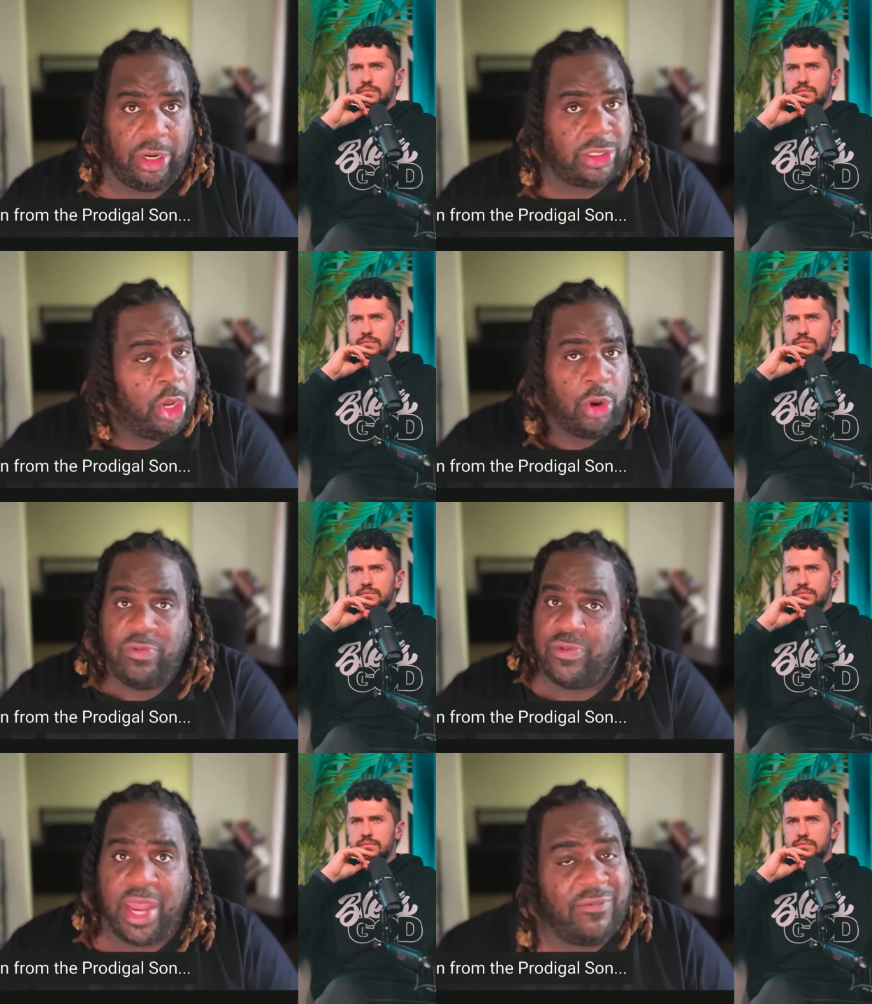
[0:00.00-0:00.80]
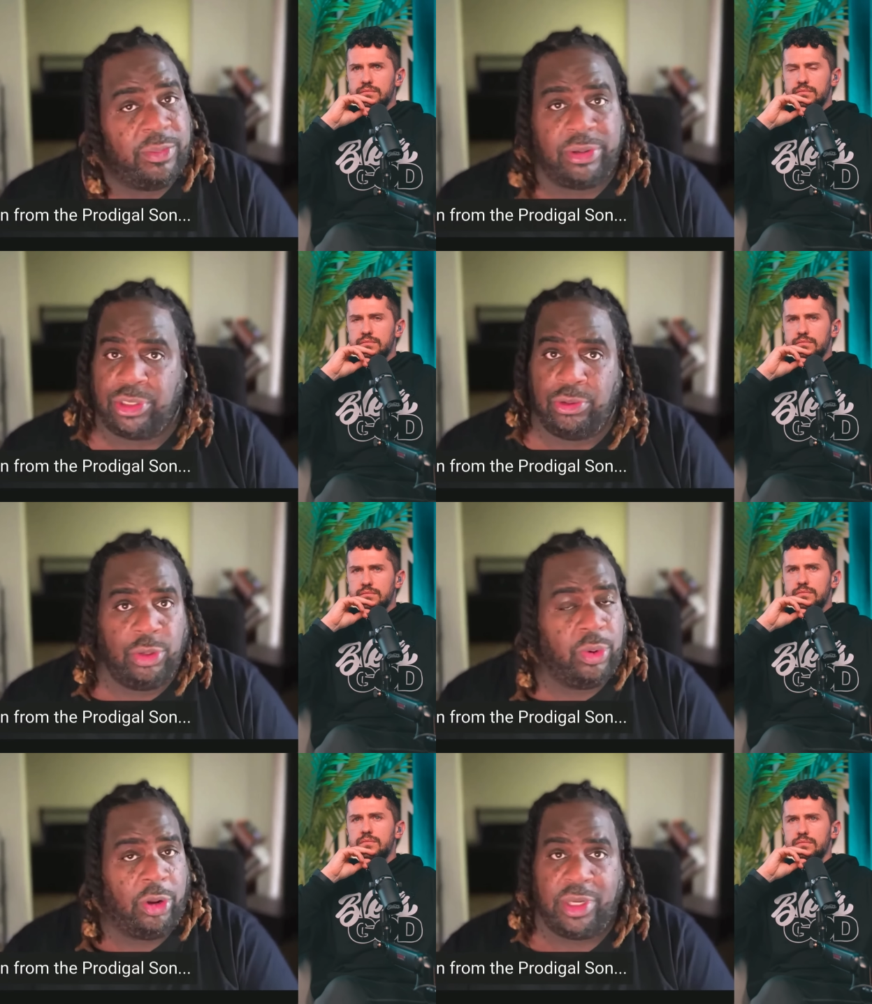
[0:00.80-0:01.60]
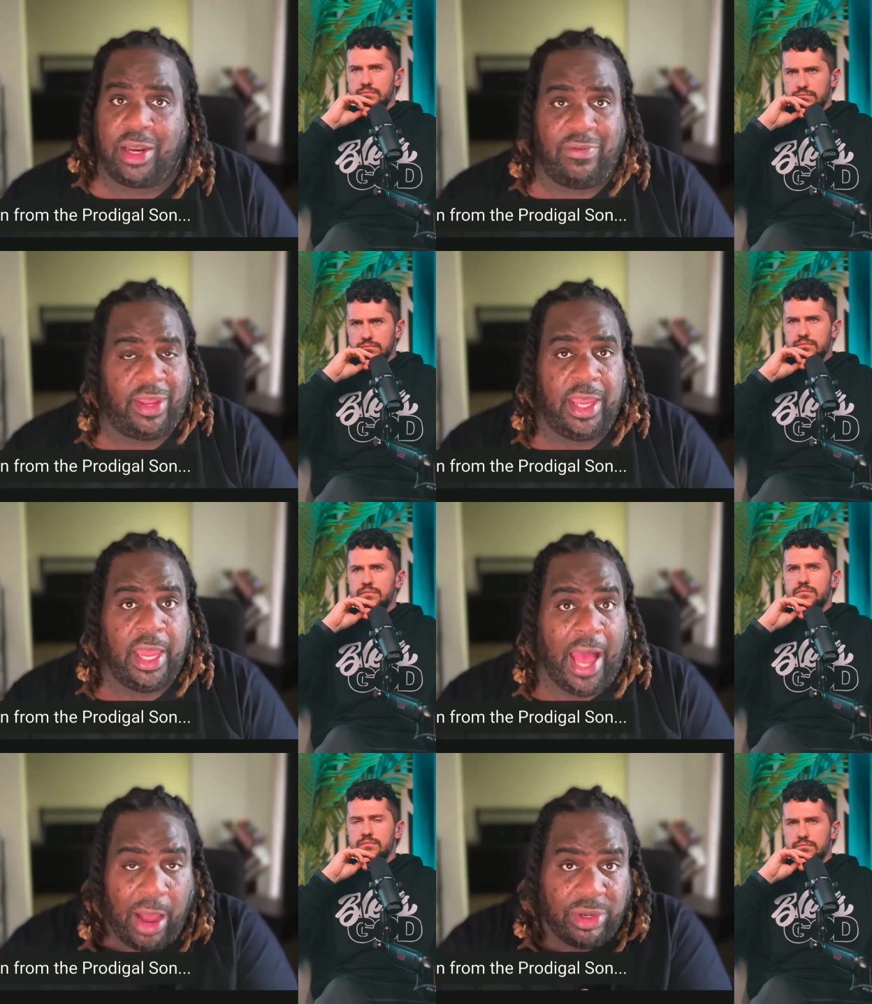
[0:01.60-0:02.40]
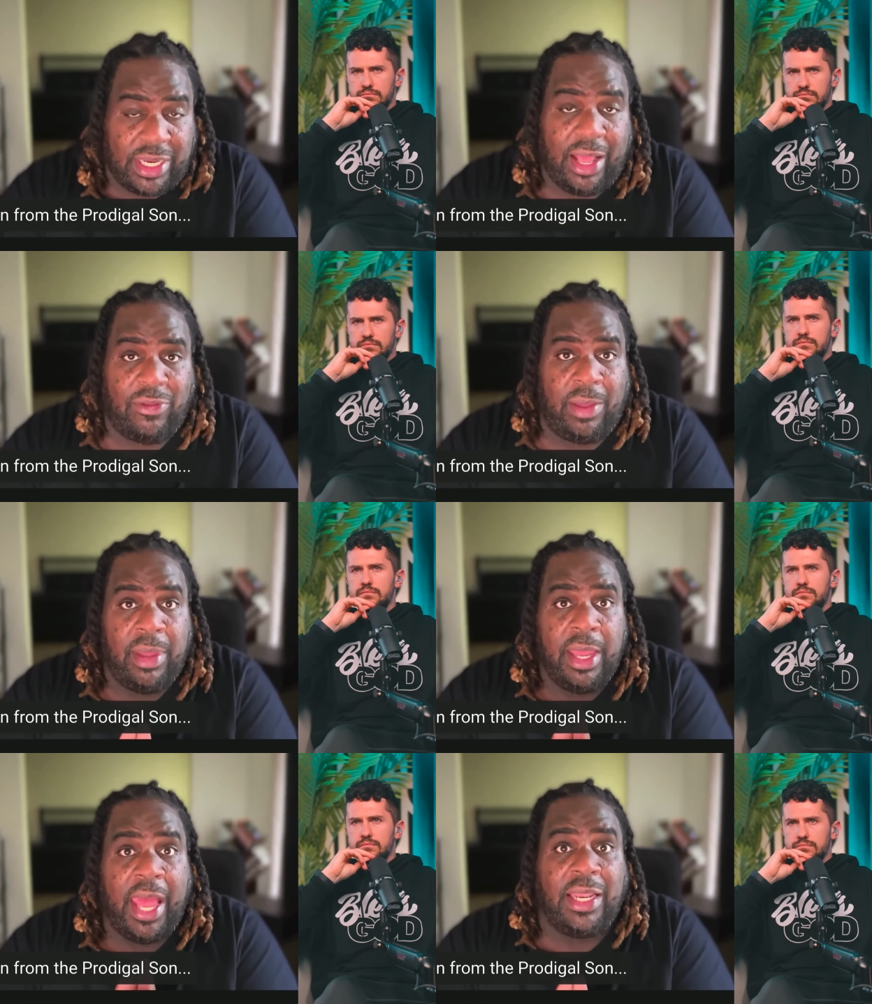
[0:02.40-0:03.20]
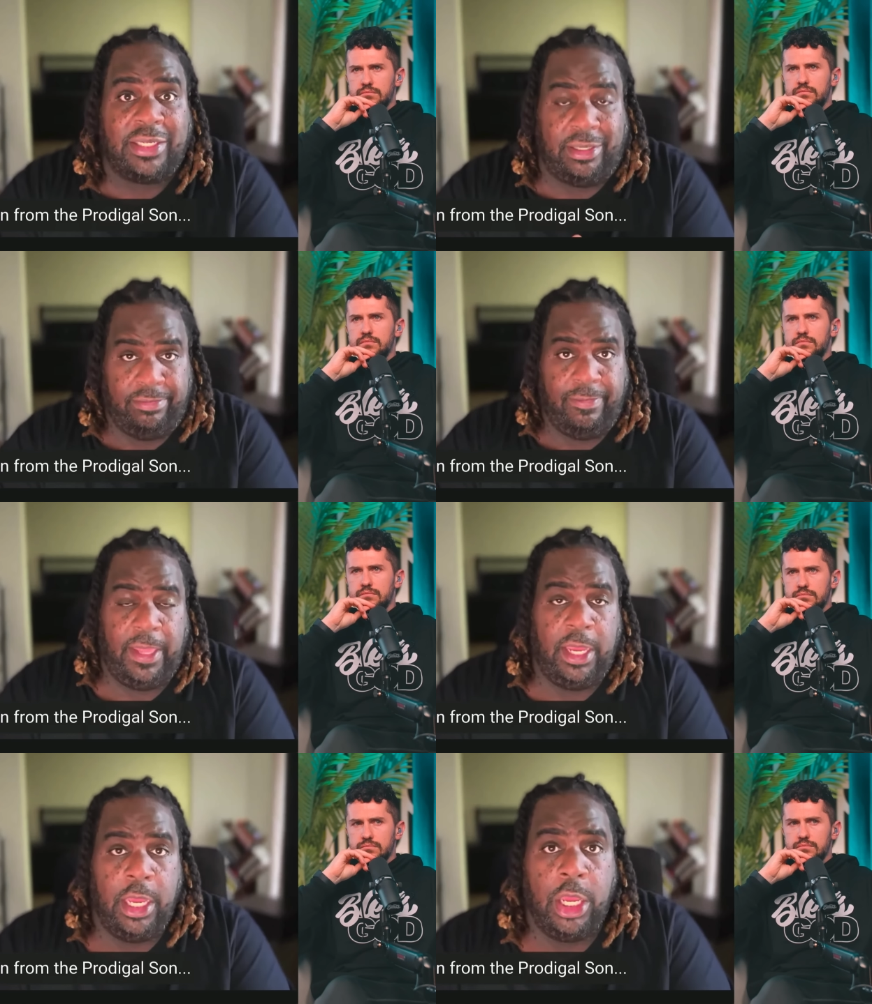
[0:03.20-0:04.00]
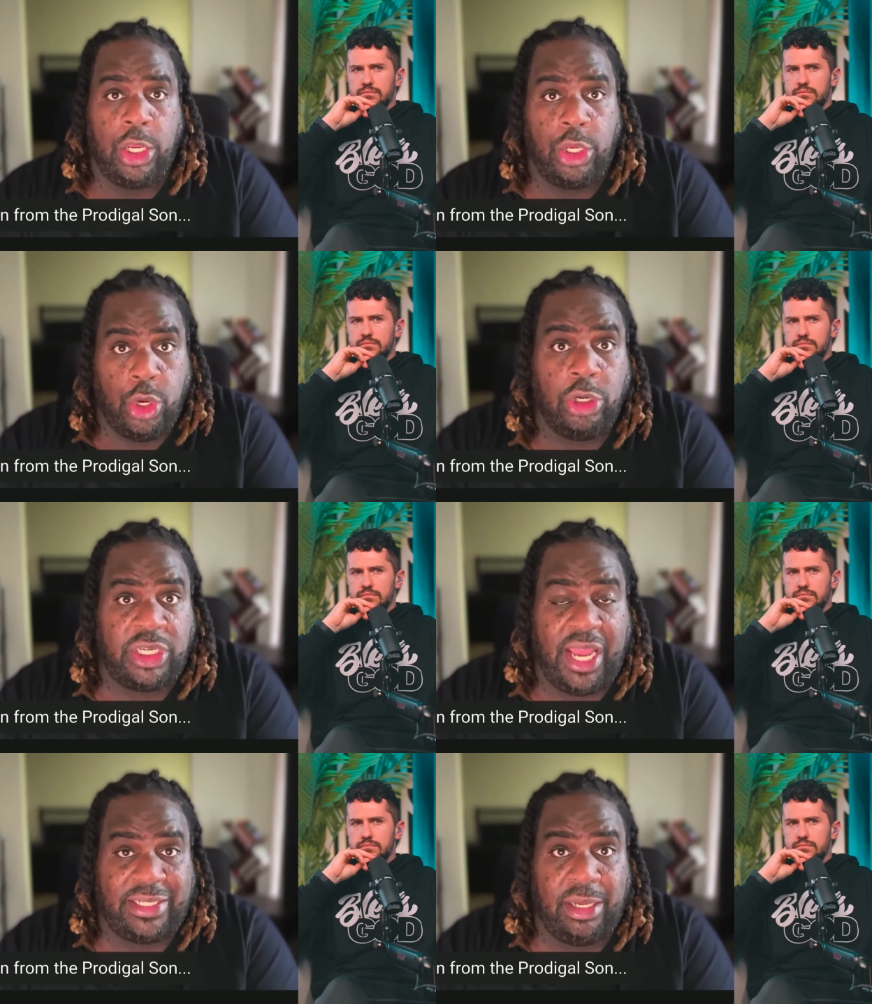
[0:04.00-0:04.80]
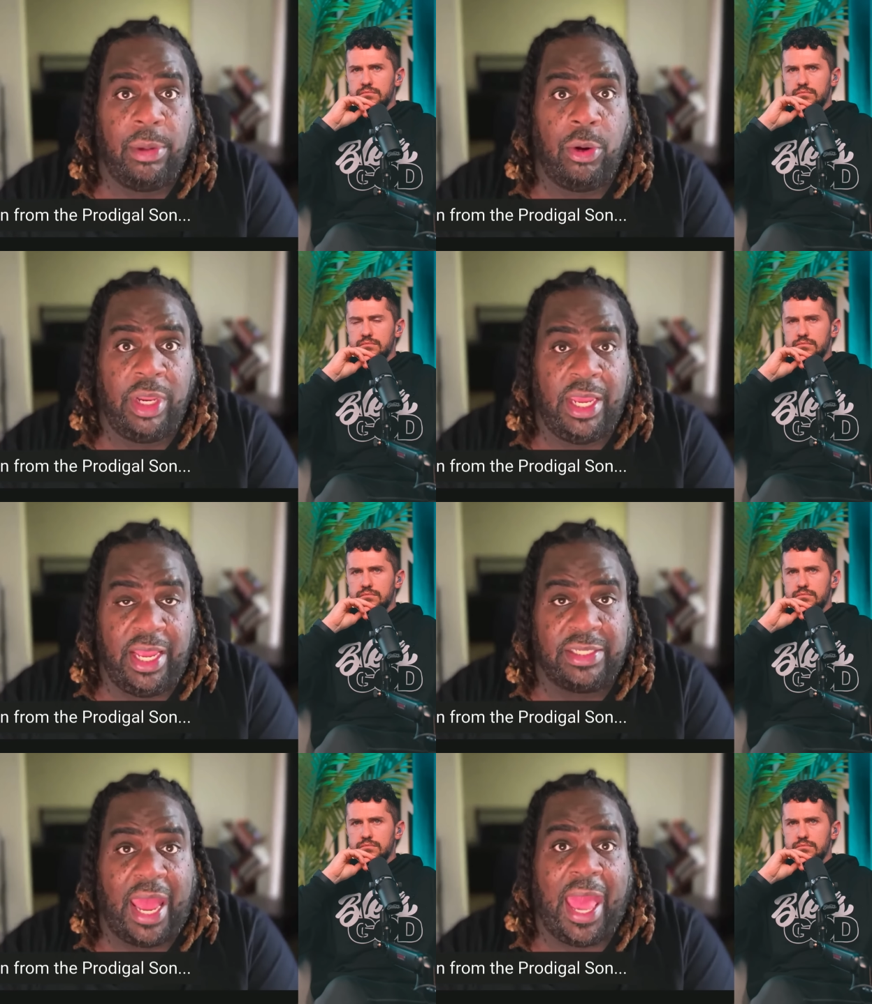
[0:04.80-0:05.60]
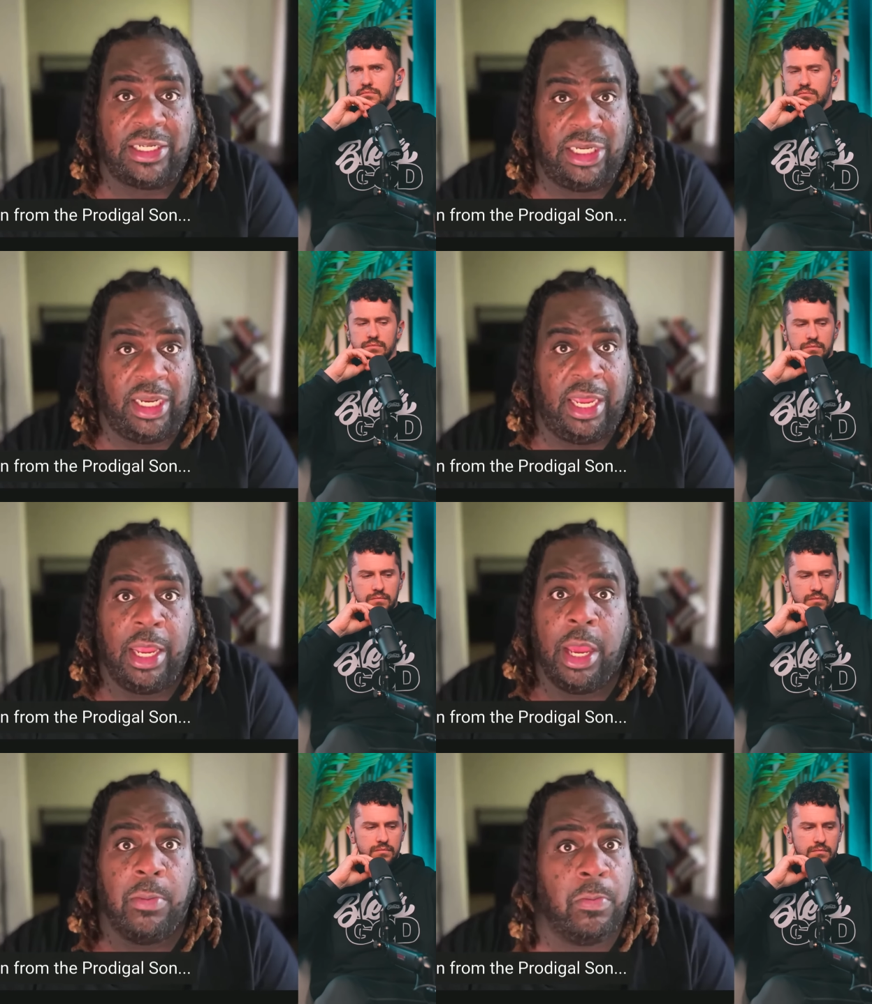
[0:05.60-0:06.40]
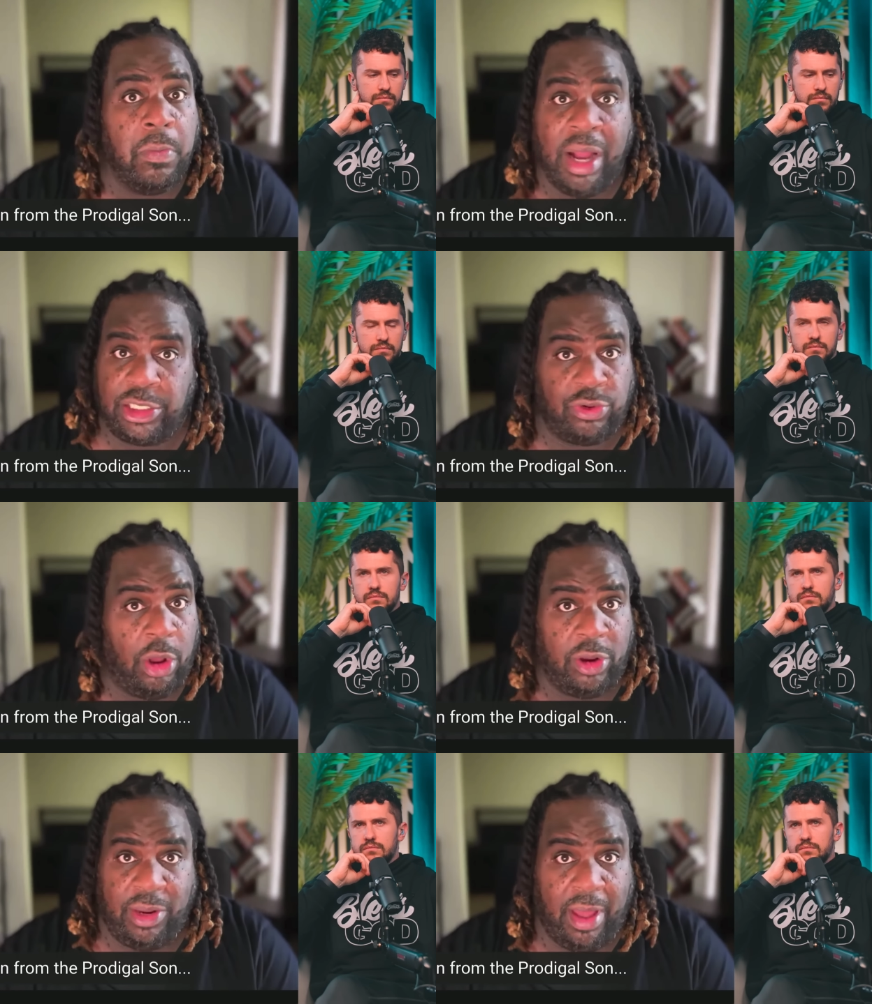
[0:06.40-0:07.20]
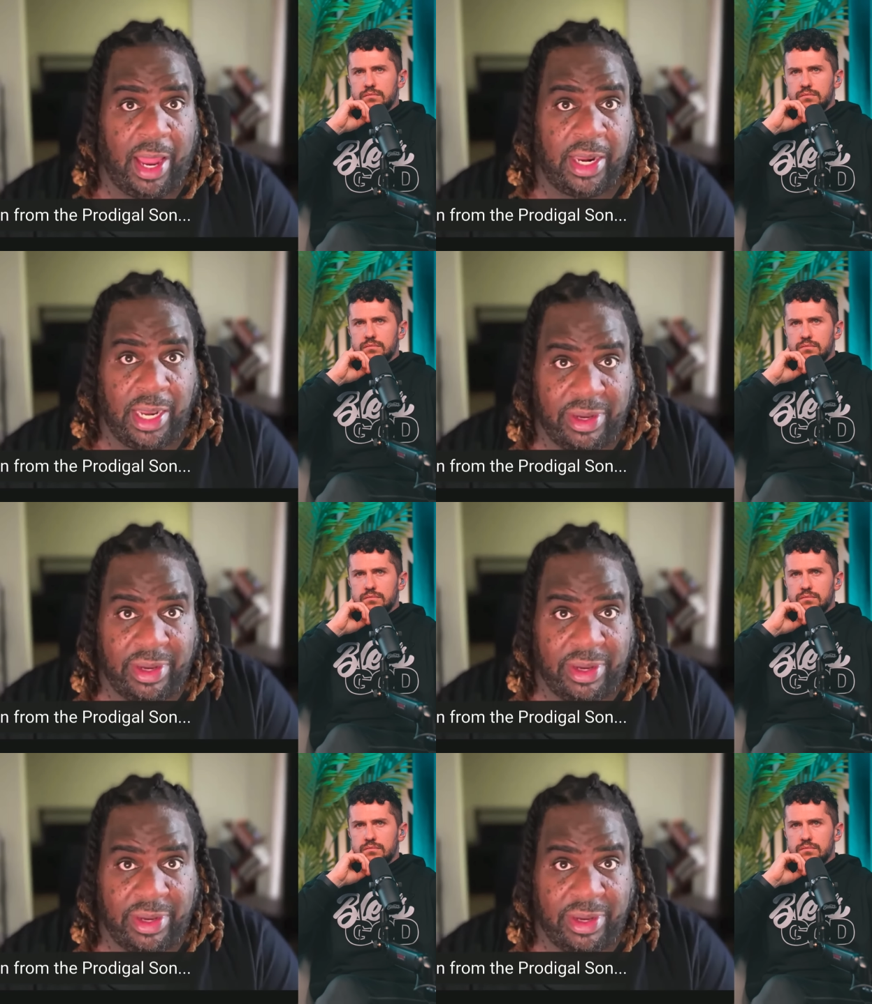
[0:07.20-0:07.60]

Speaker 1: the church, who've never pursued the world, none of it, I would tell them, hey, listen, your testimony is actually much stronger than mine.